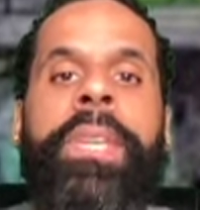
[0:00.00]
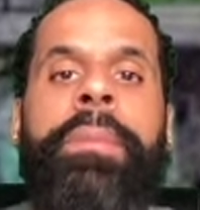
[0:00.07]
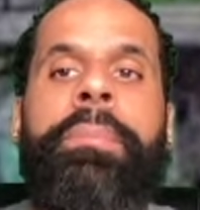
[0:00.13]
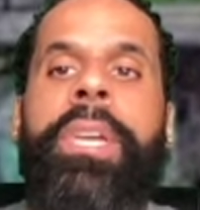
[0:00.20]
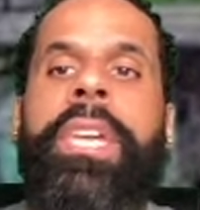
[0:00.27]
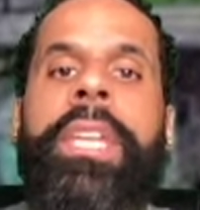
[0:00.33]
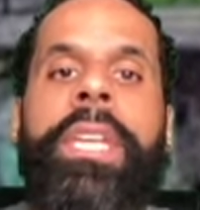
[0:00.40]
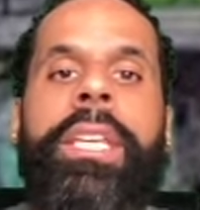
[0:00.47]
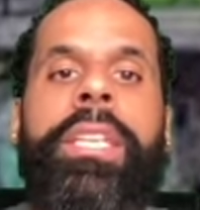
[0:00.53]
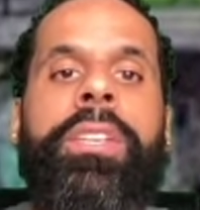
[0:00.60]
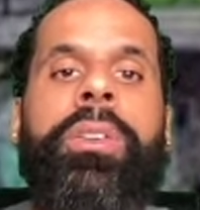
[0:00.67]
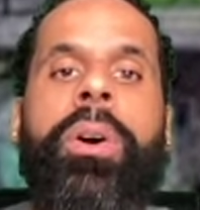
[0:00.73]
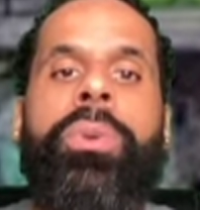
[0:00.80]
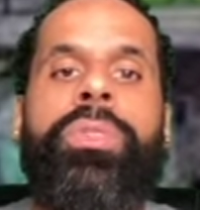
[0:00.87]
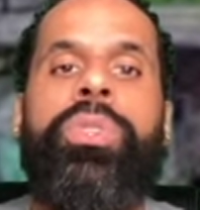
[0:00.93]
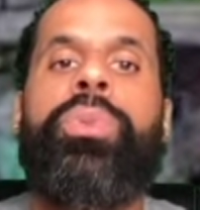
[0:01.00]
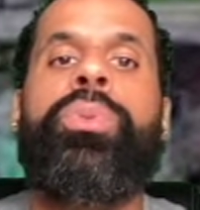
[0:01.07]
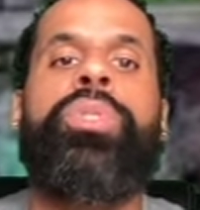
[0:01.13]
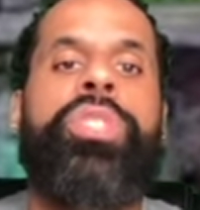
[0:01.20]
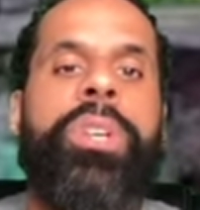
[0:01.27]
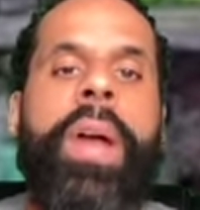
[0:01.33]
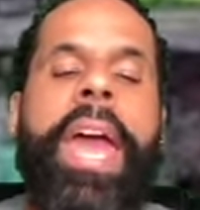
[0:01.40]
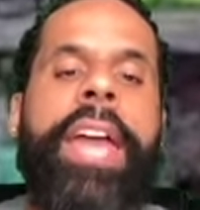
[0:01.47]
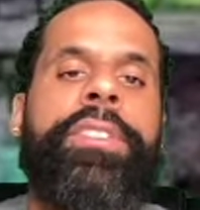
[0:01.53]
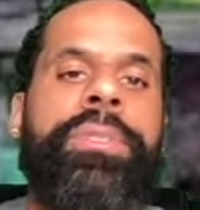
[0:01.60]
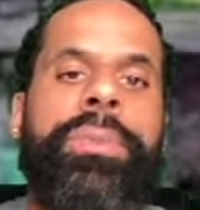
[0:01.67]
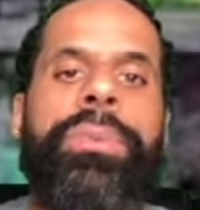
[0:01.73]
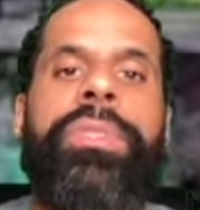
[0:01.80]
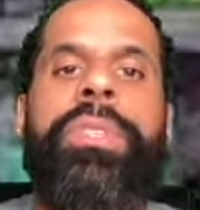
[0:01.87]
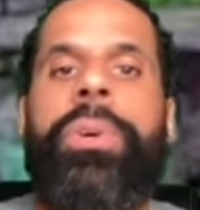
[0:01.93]
meaning, use your
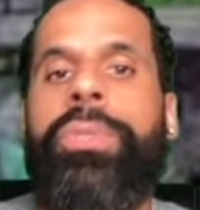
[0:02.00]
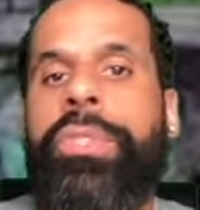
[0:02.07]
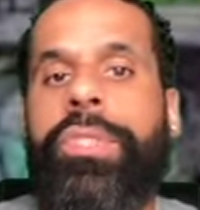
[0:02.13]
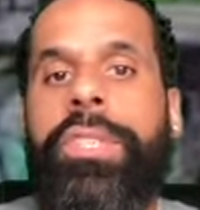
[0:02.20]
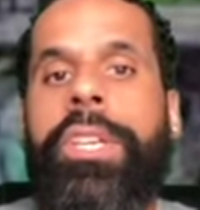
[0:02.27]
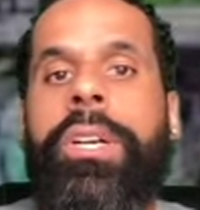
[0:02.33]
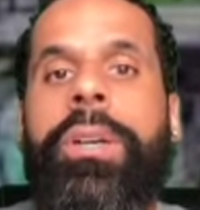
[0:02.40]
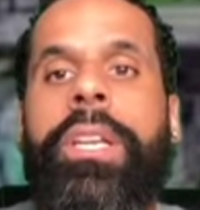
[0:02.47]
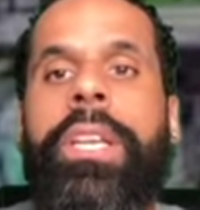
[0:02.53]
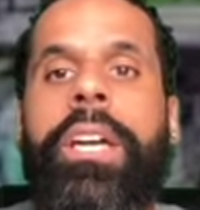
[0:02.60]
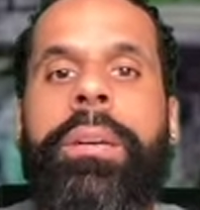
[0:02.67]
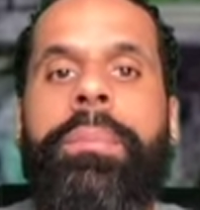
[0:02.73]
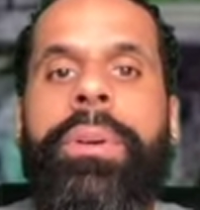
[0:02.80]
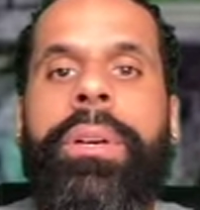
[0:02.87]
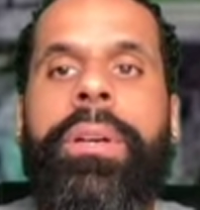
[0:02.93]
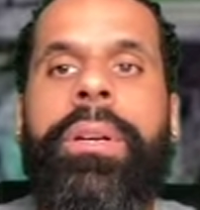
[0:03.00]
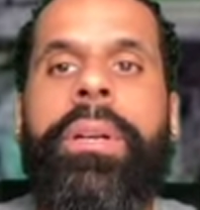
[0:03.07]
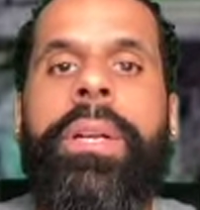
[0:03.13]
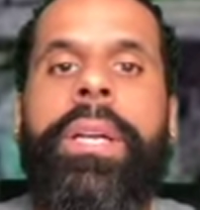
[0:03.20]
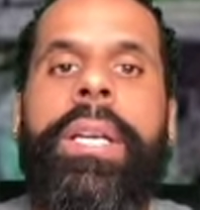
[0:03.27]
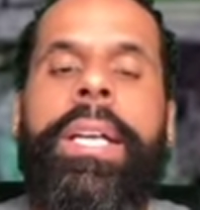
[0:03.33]
actual social security number